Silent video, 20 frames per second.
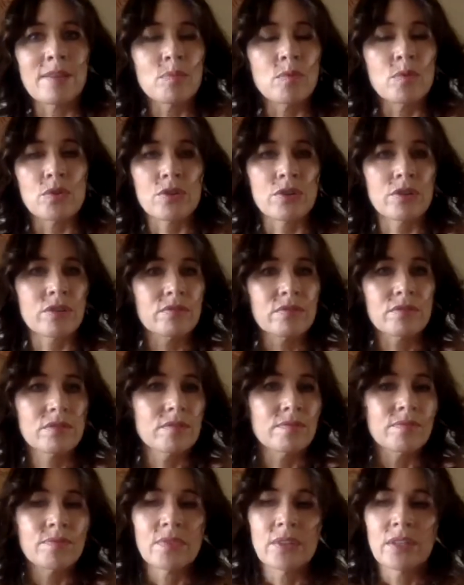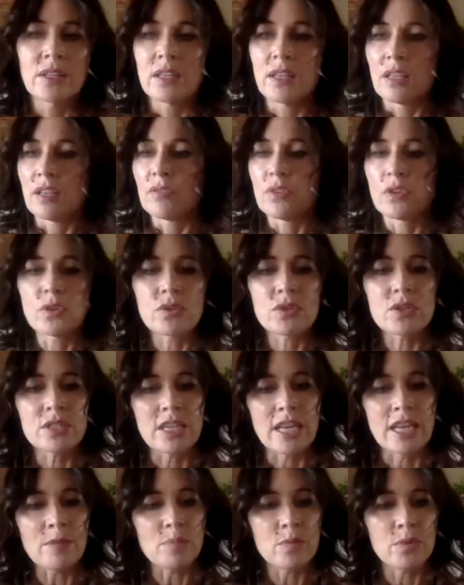water, if you use
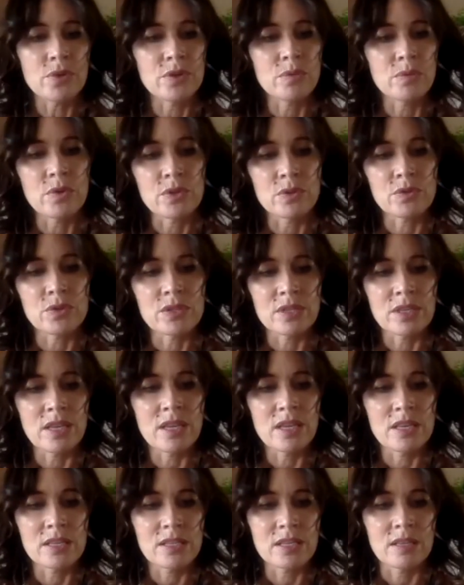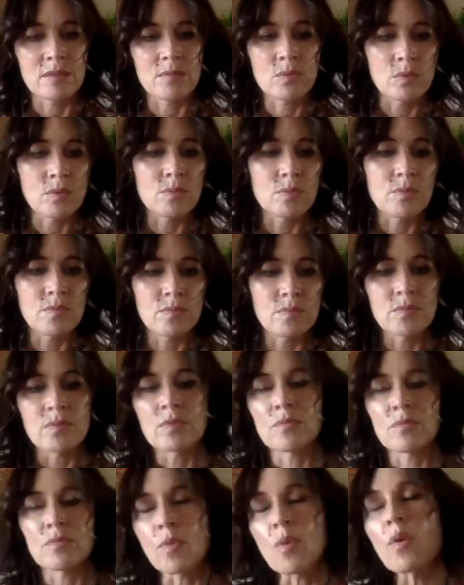tap water, what you'll see is it will
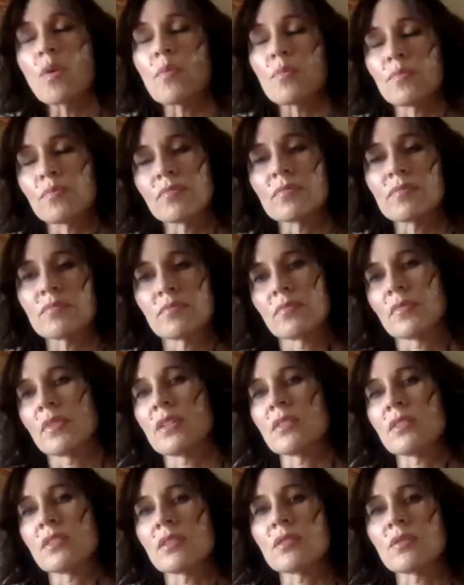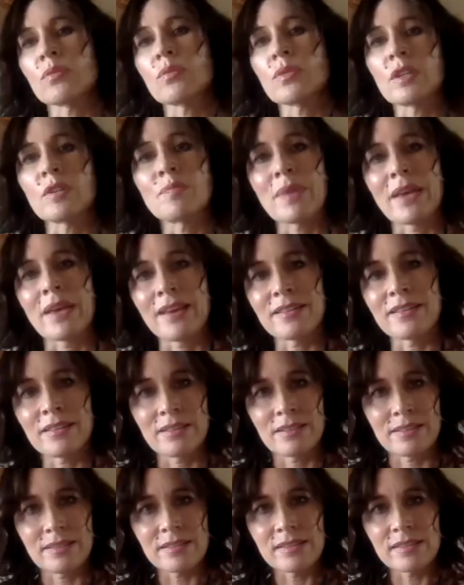form its disordered
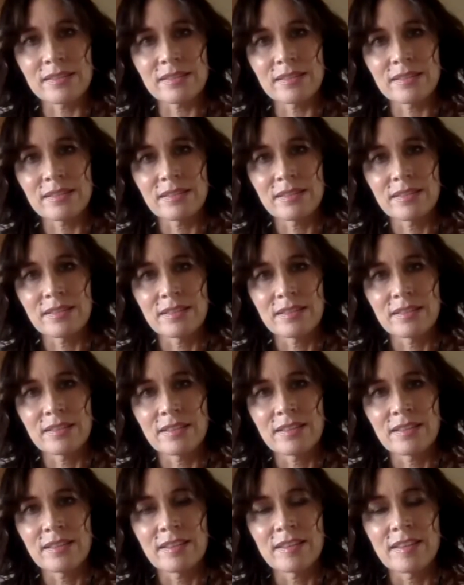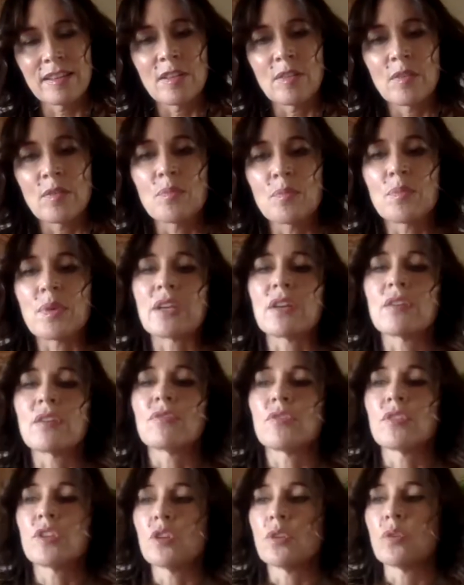patterns. But
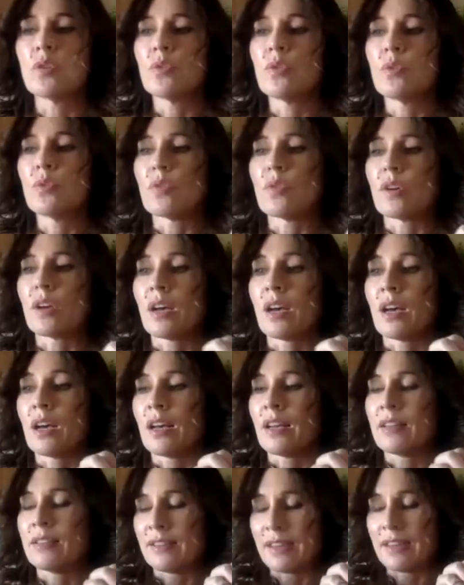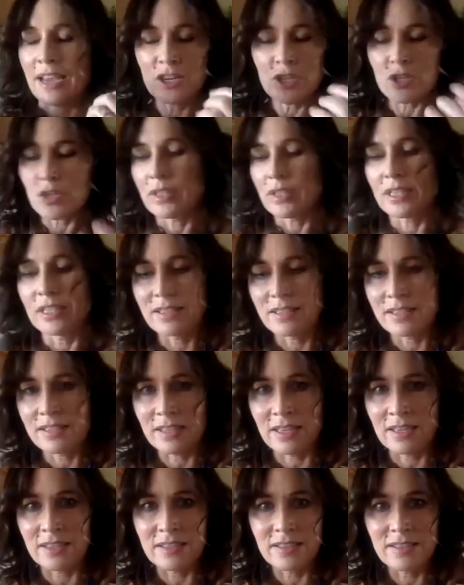if you are naturally
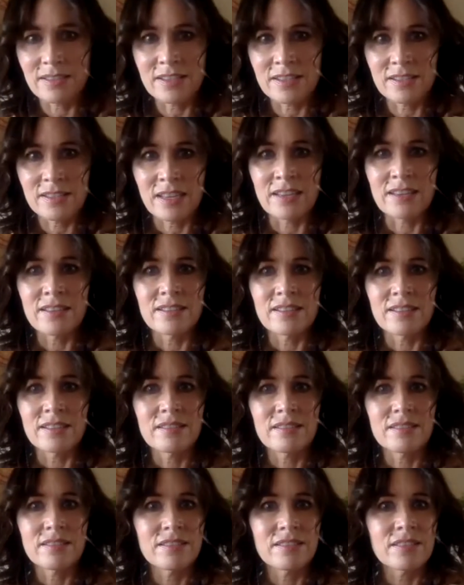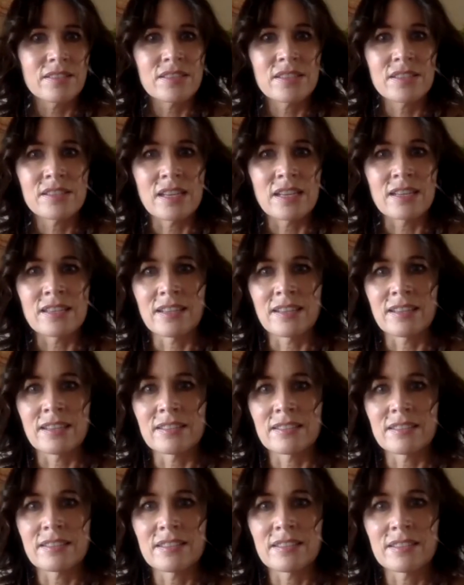sen- sen- sending it
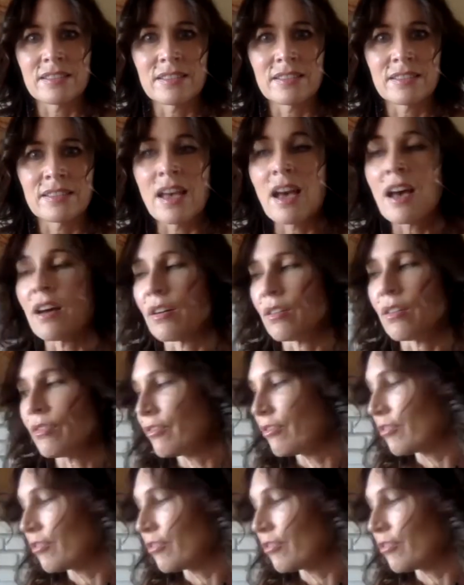love,